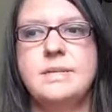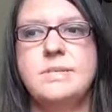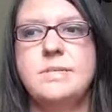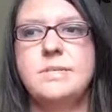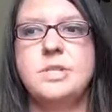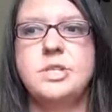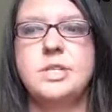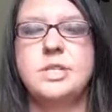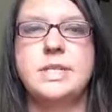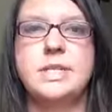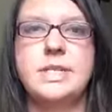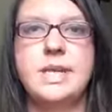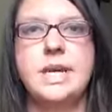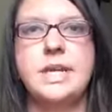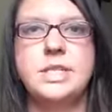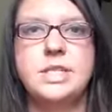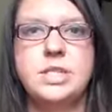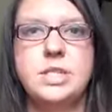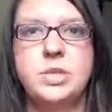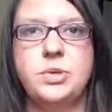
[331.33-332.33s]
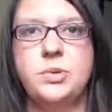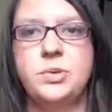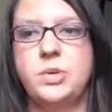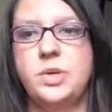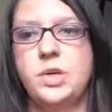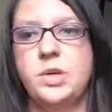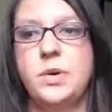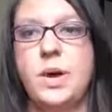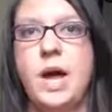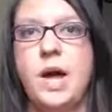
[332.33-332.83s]
just tells you,
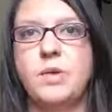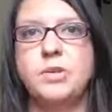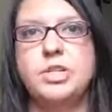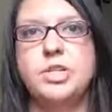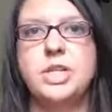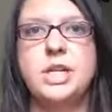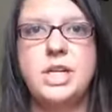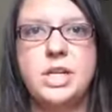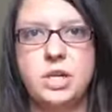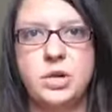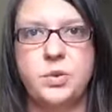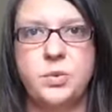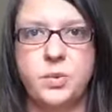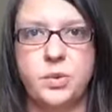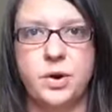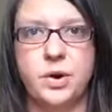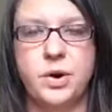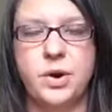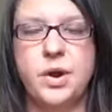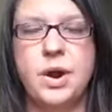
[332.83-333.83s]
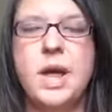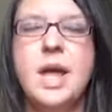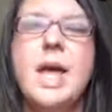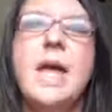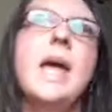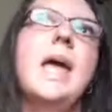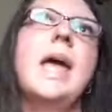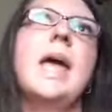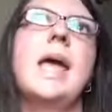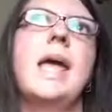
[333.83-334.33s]
you know, how shitty you were,
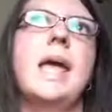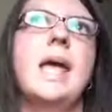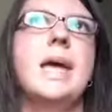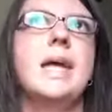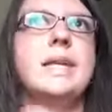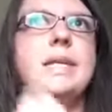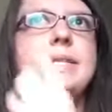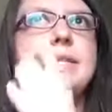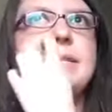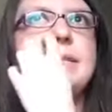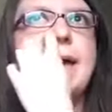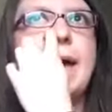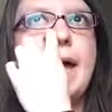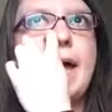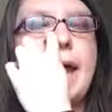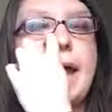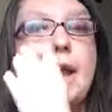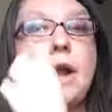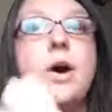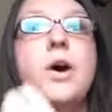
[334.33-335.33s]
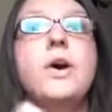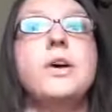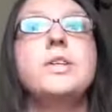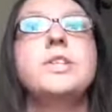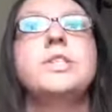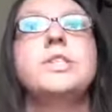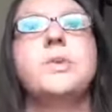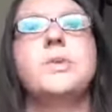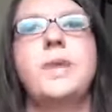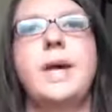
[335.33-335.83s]
and
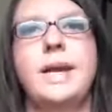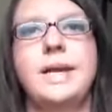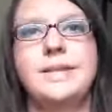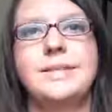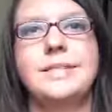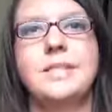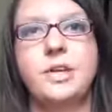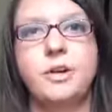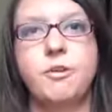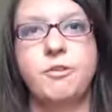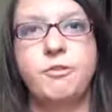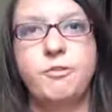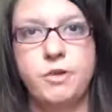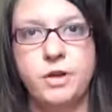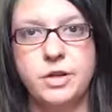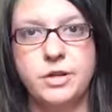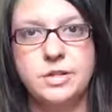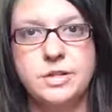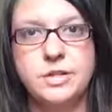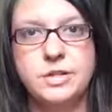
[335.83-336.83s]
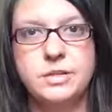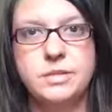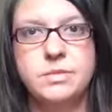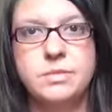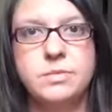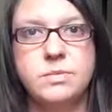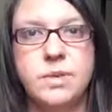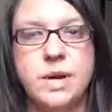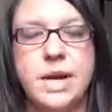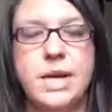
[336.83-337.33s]
also that it's their fault,
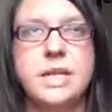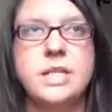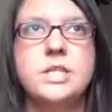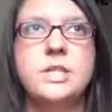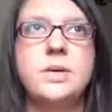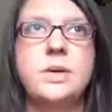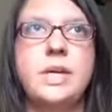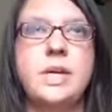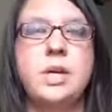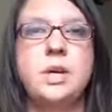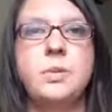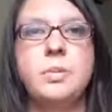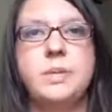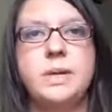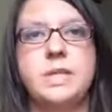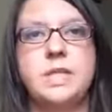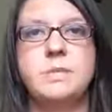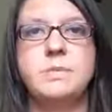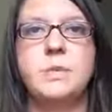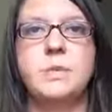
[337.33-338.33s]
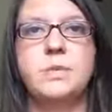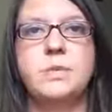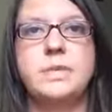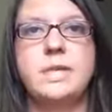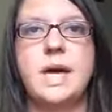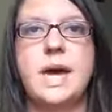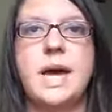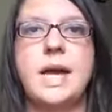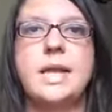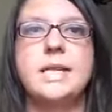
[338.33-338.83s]
right? So ego plays both
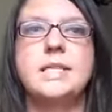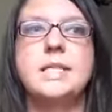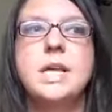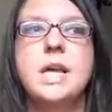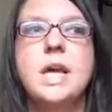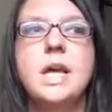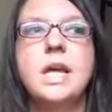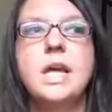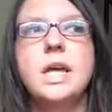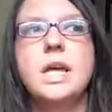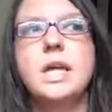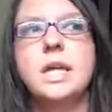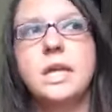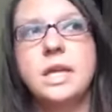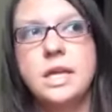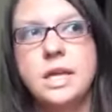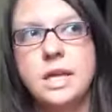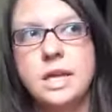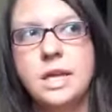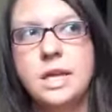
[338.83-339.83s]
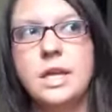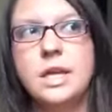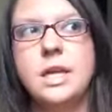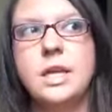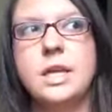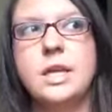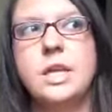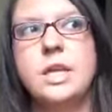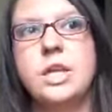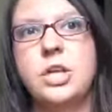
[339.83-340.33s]
sides.
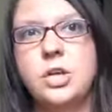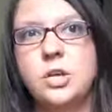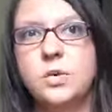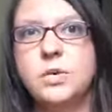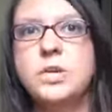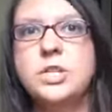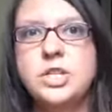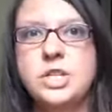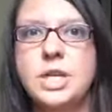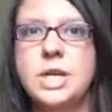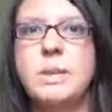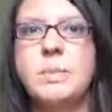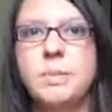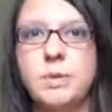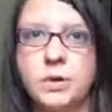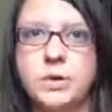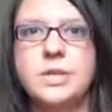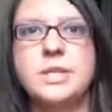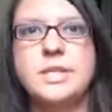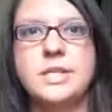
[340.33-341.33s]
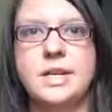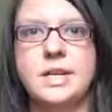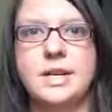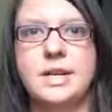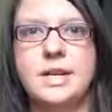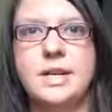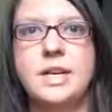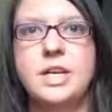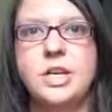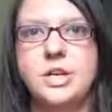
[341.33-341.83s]
You're a shitty
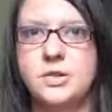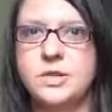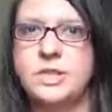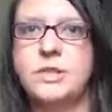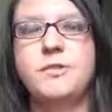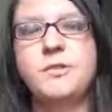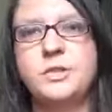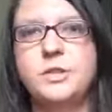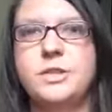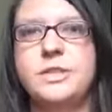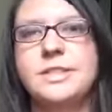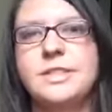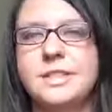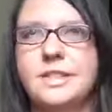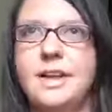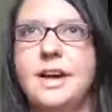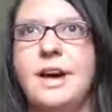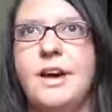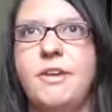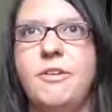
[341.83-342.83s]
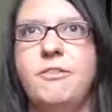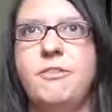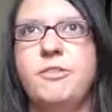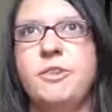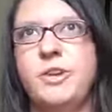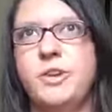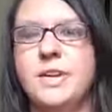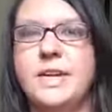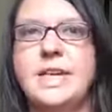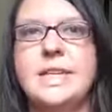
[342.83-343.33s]
person, you're difficult to
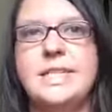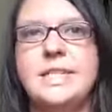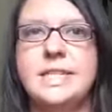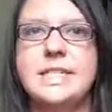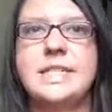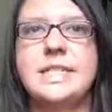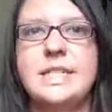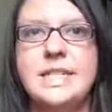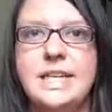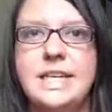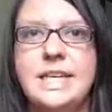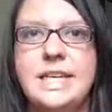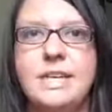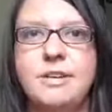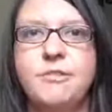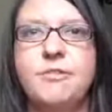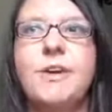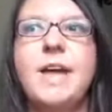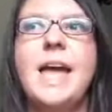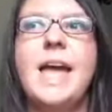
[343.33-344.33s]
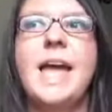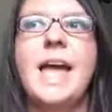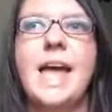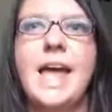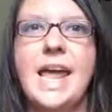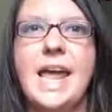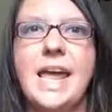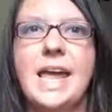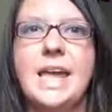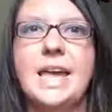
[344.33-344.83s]
love, you're easy to leave,
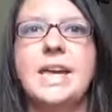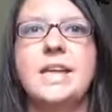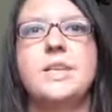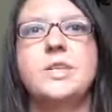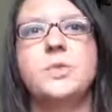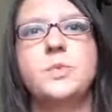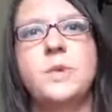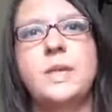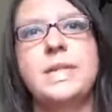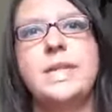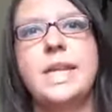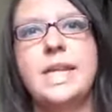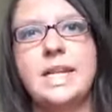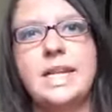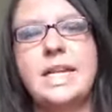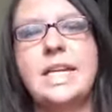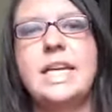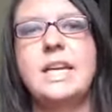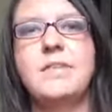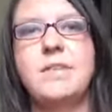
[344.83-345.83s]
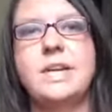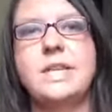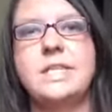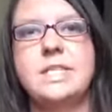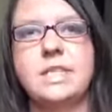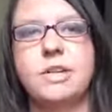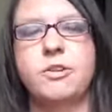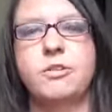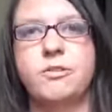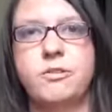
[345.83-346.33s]
and when they leave,
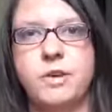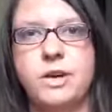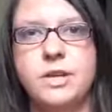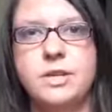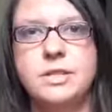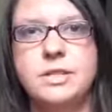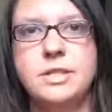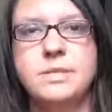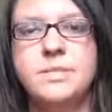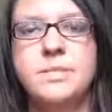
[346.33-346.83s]
it's their fault.